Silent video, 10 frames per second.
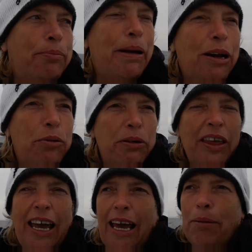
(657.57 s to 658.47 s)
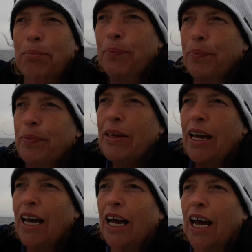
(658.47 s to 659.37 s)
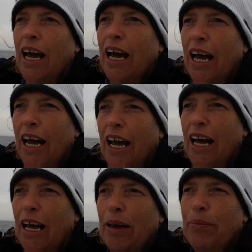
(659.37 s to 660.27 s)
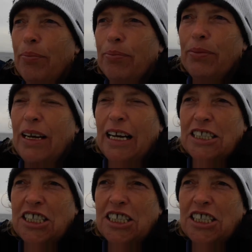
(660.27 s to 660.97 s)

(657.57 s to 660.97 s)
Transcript: met up with him. Um, I had a